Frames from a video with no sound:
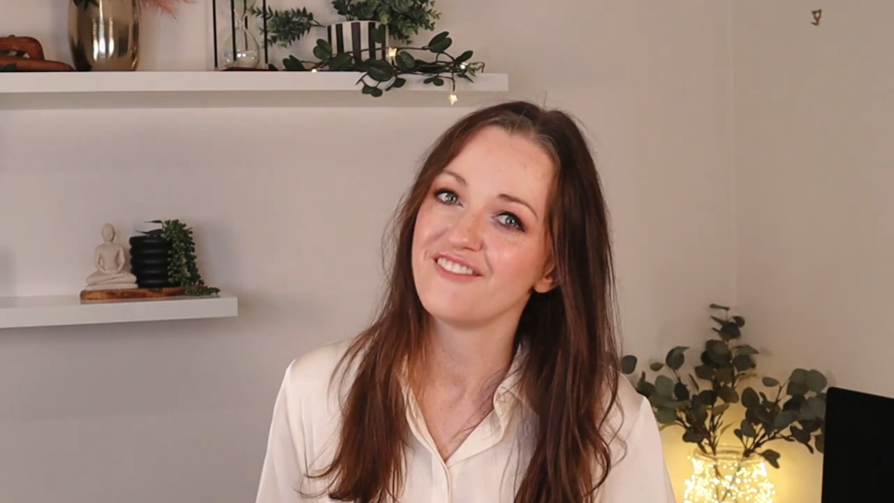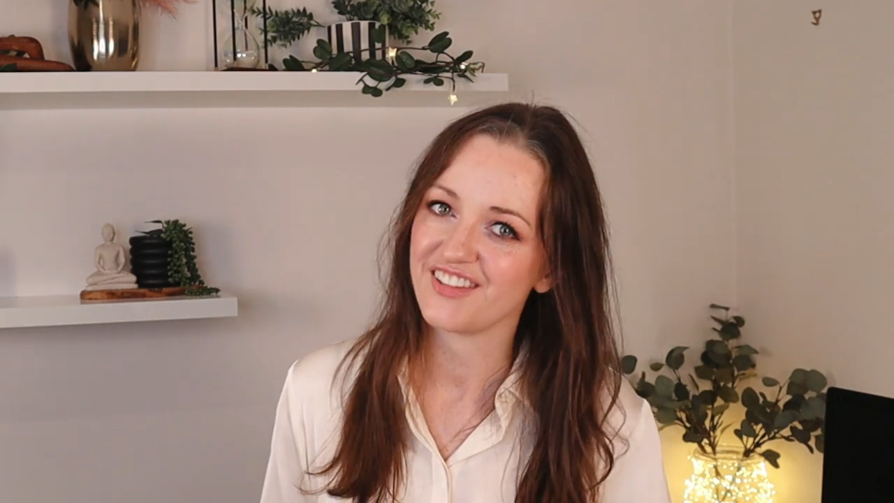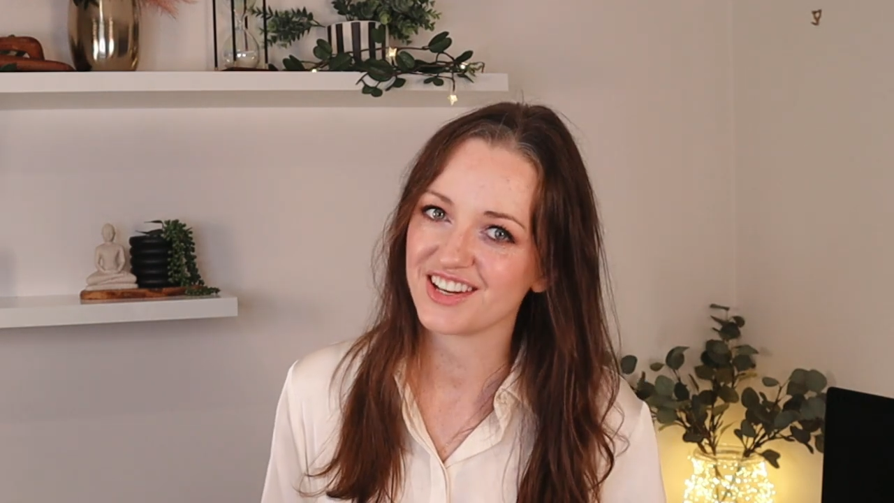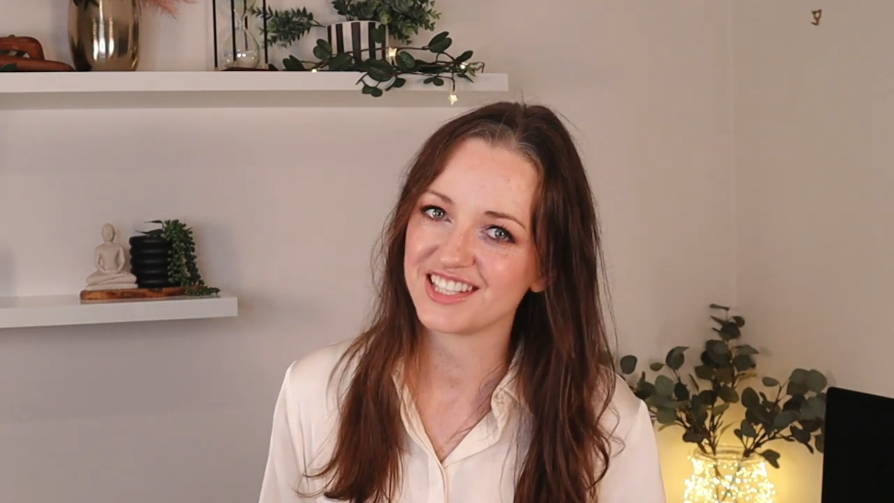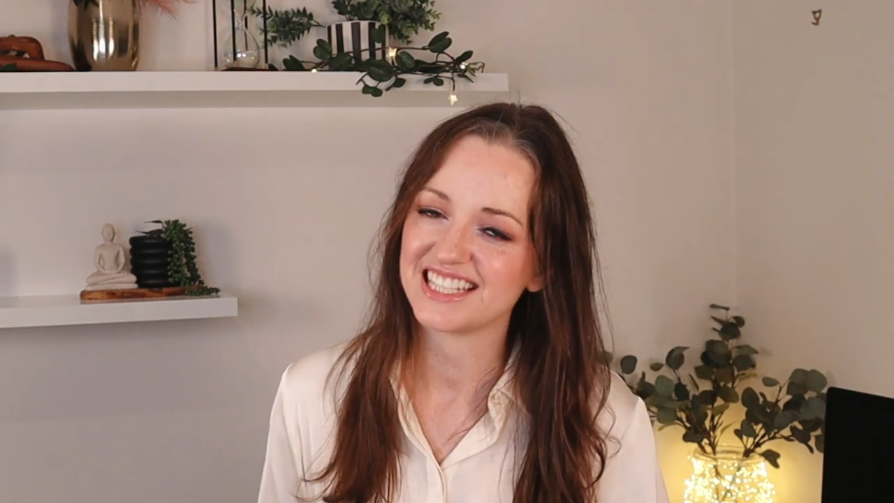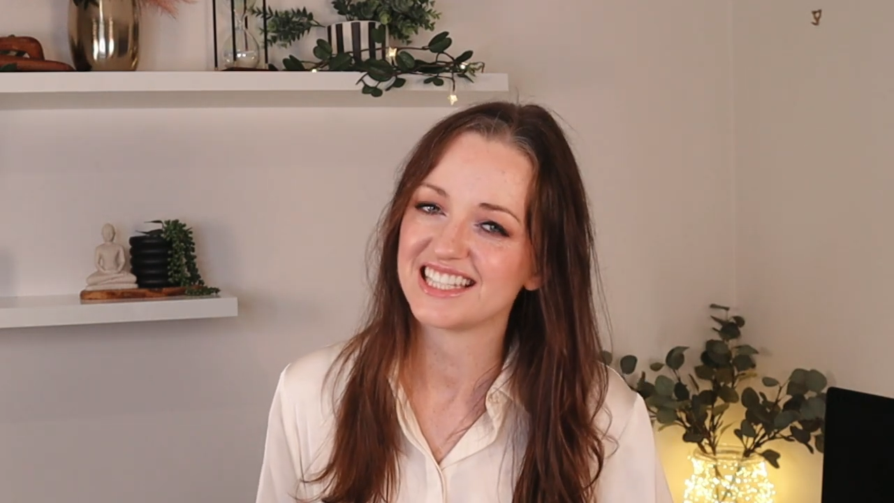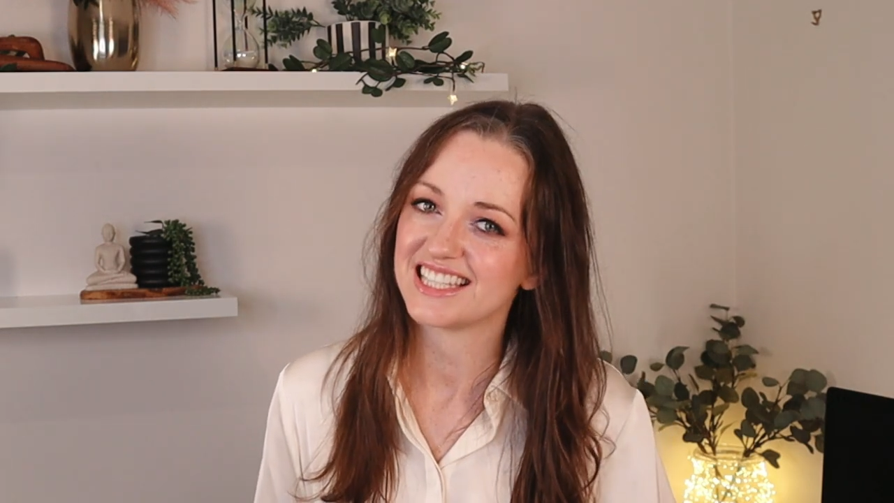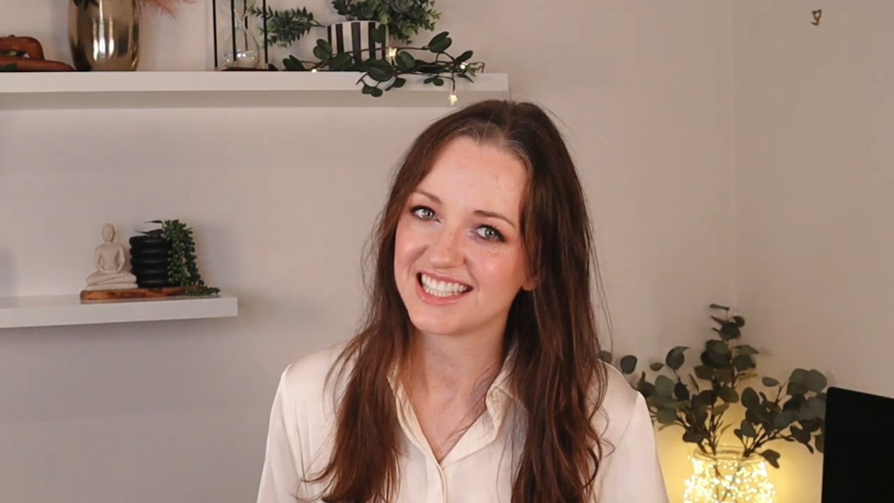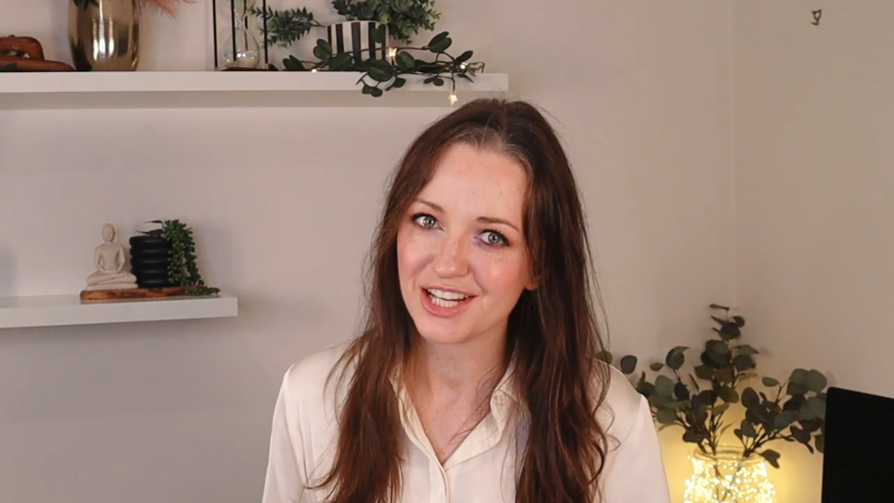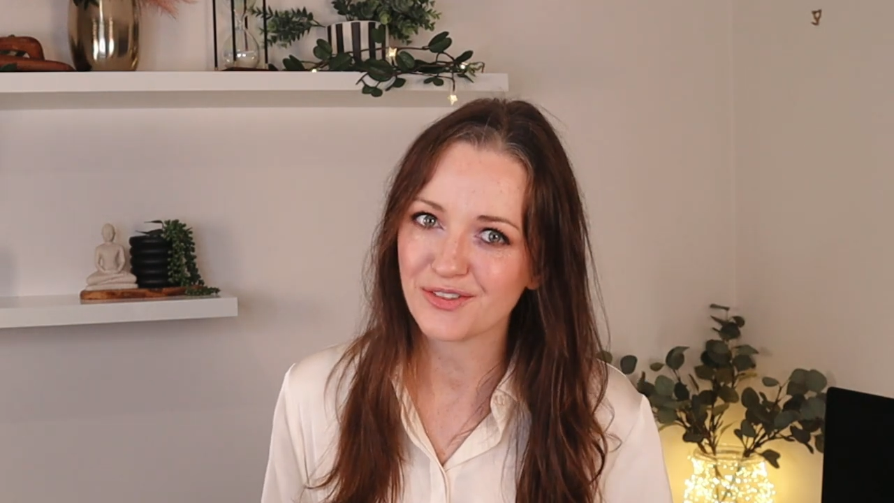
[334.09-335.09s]
versus the
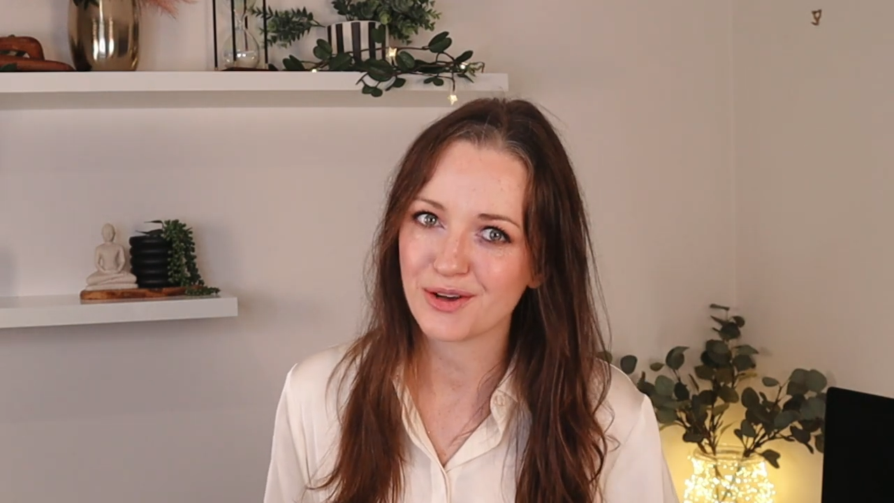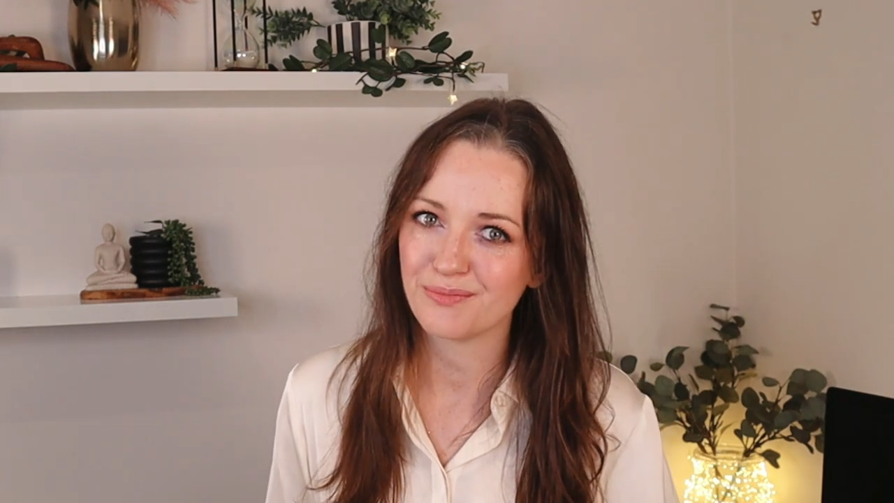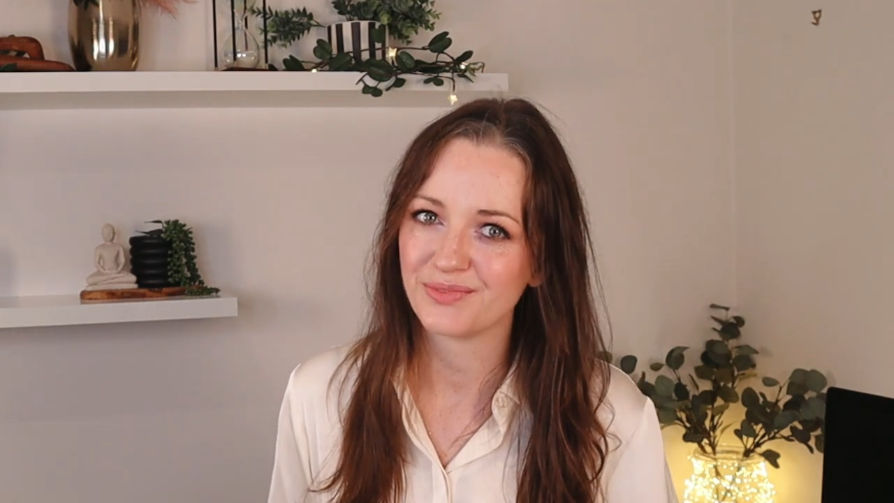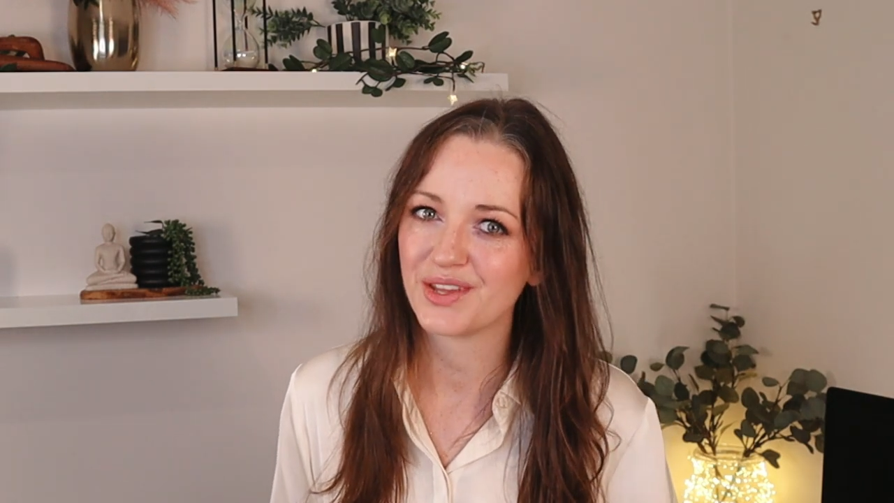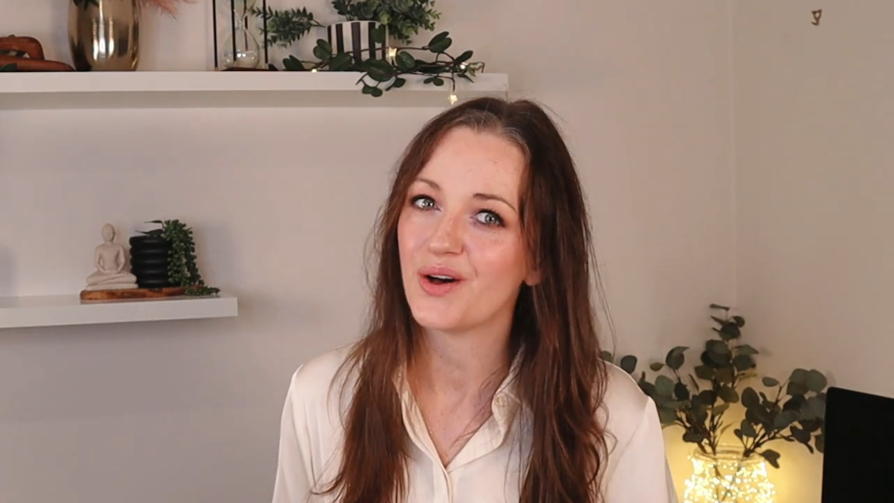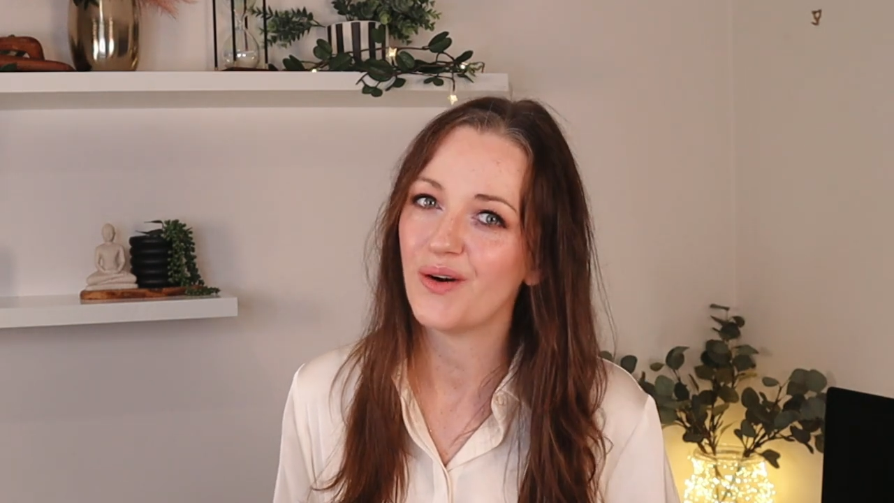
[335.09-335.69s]
serum